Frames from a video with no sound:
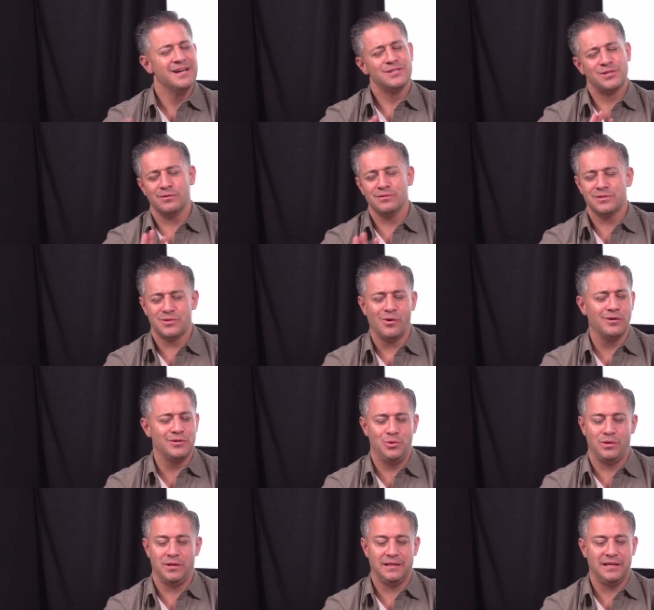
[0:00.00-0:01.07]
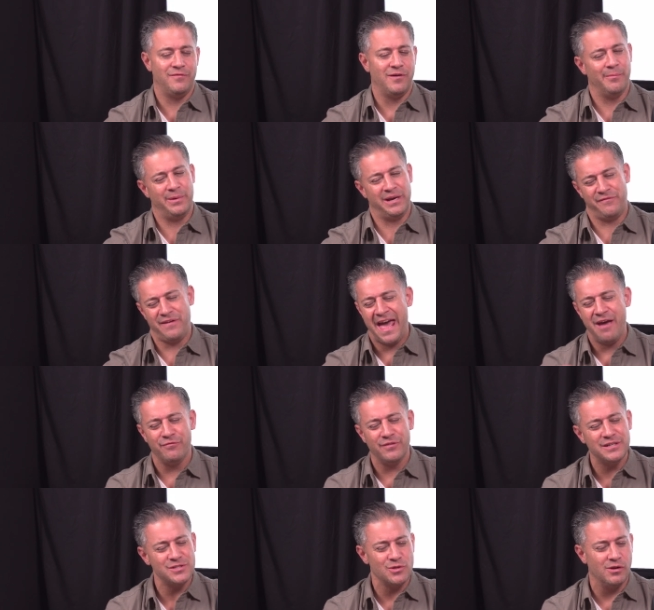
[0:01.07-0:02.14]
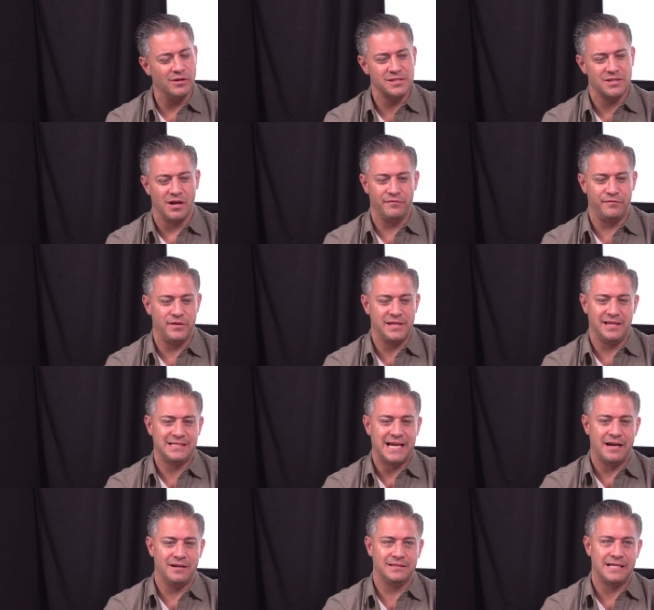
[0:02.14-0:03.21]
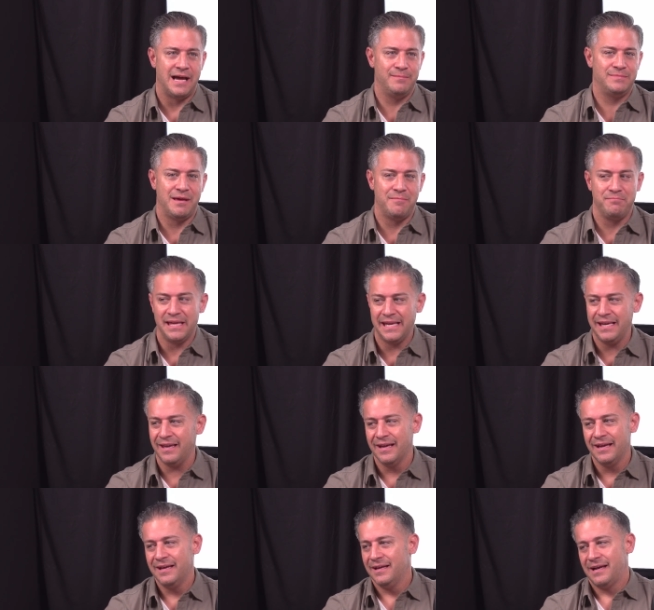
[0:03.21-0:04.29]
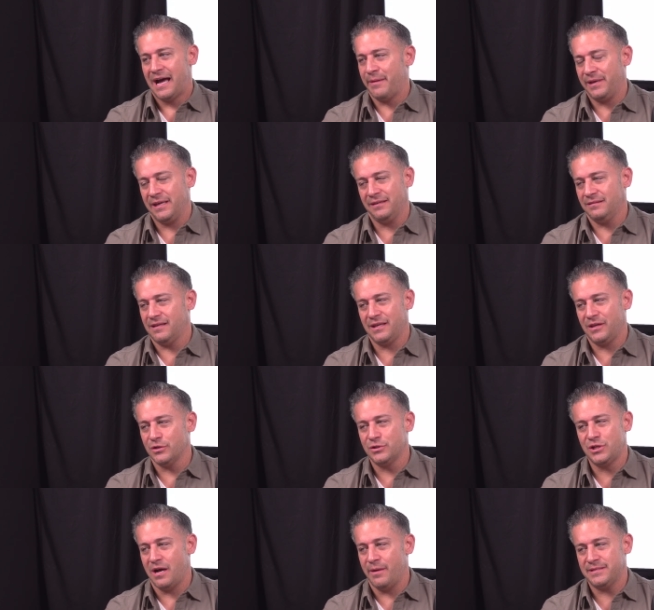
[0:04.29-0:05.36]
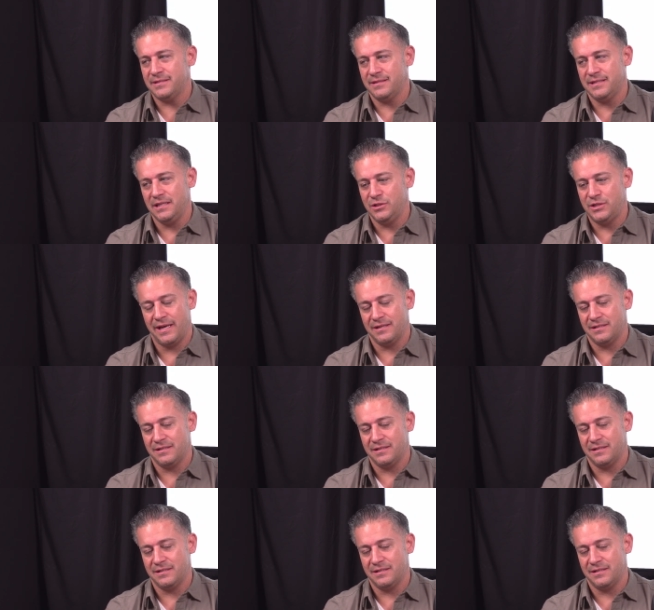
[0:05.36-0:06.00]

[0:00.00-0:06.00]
certain songs you can leave on, but if every song is on for the entire time, to me, I mean, your job as a DJ